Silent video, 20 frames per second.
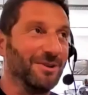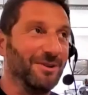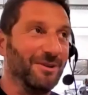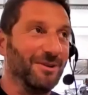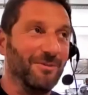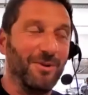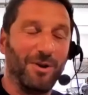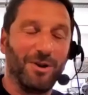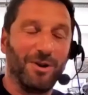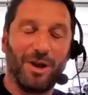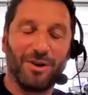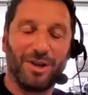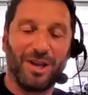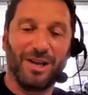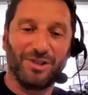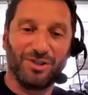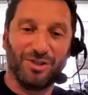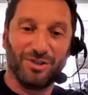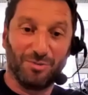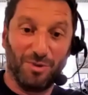
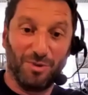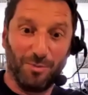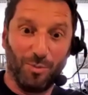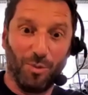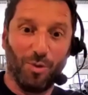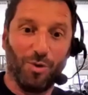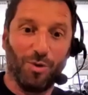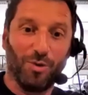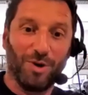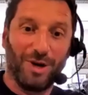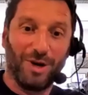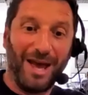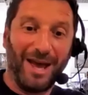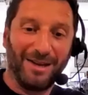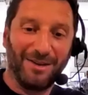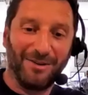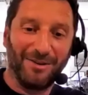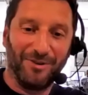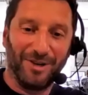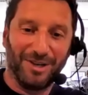locations with more
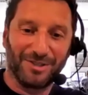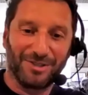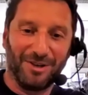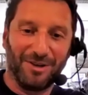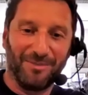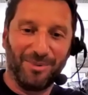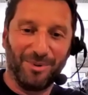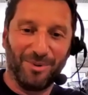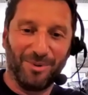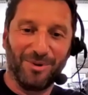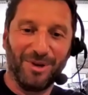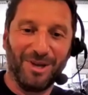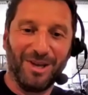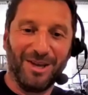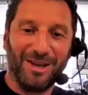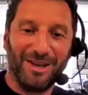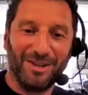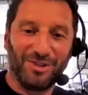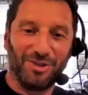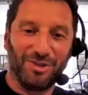land, for example,
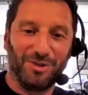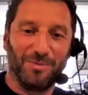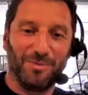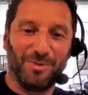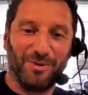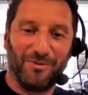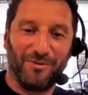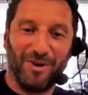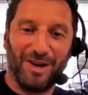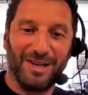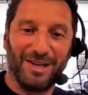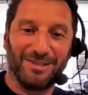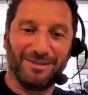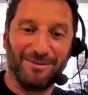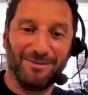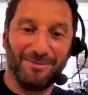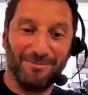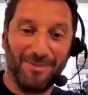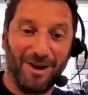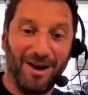to provide
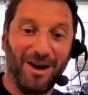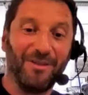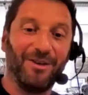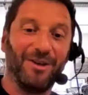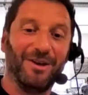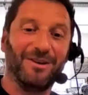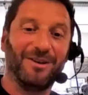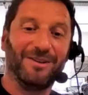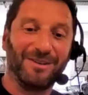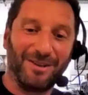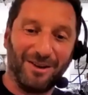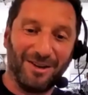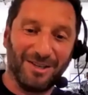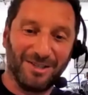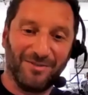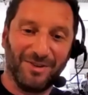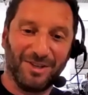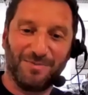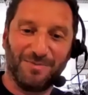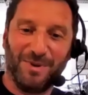other kinds of
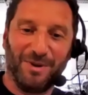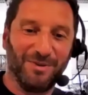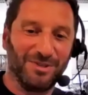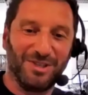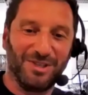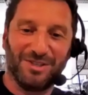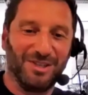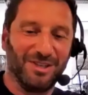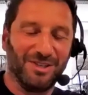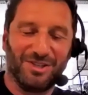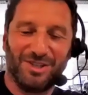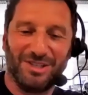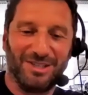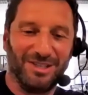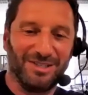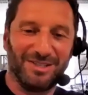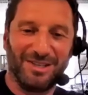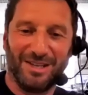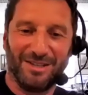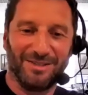experiences that city
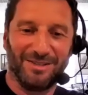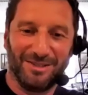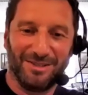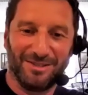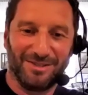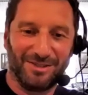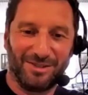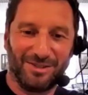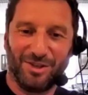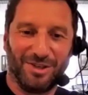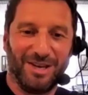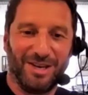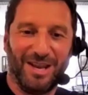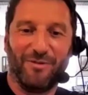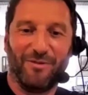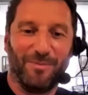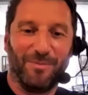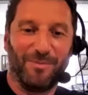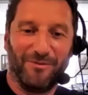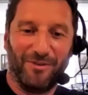centres could never
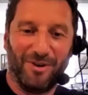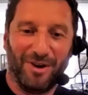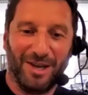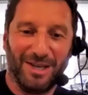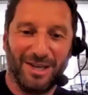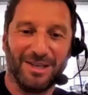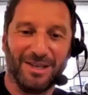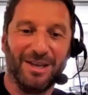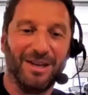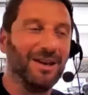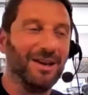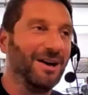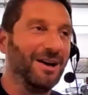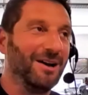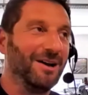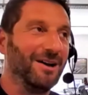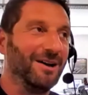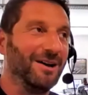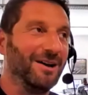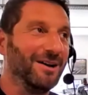provide
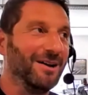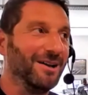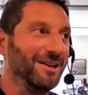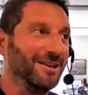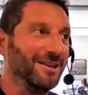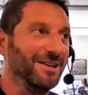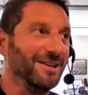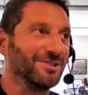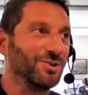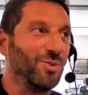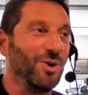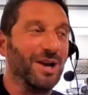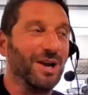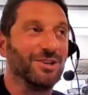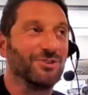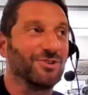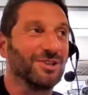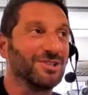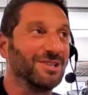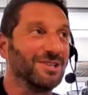is quite
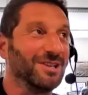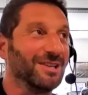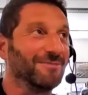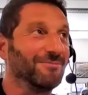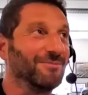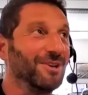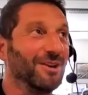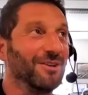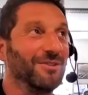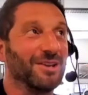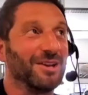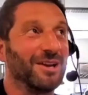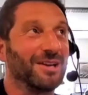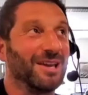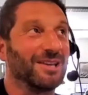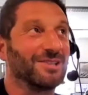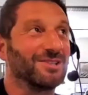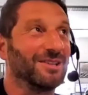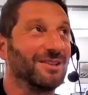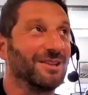interesting. You know, I
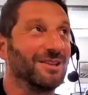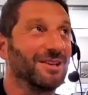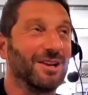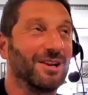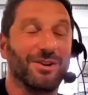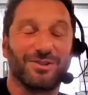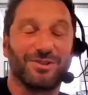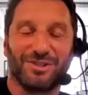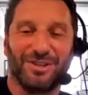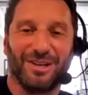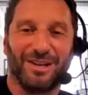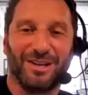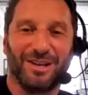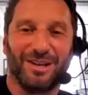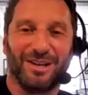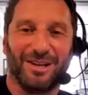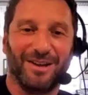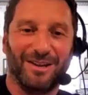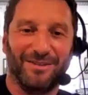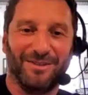guess the closest I could
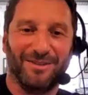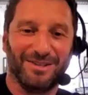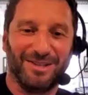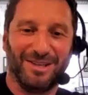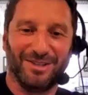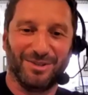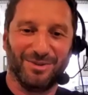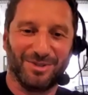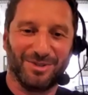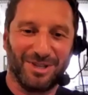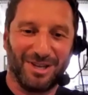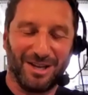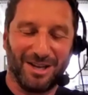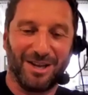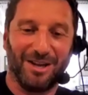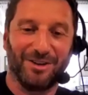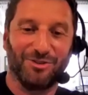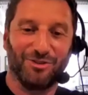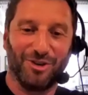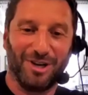liken this thing to is like a
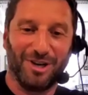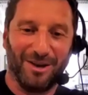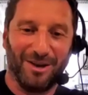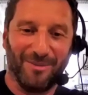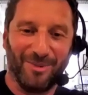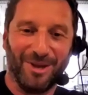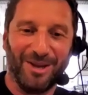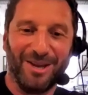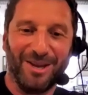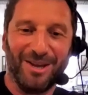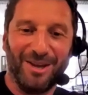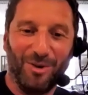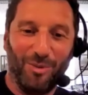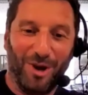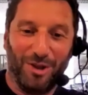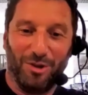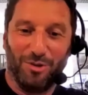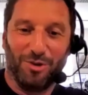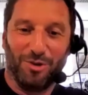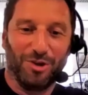country club where
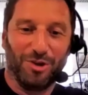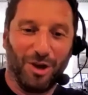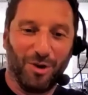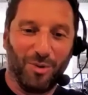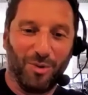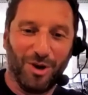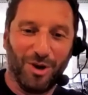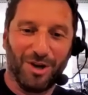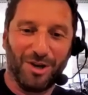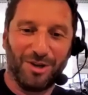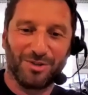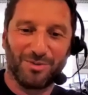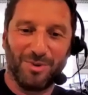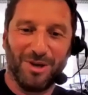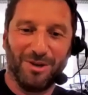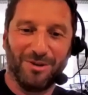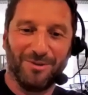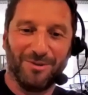you could go work as well.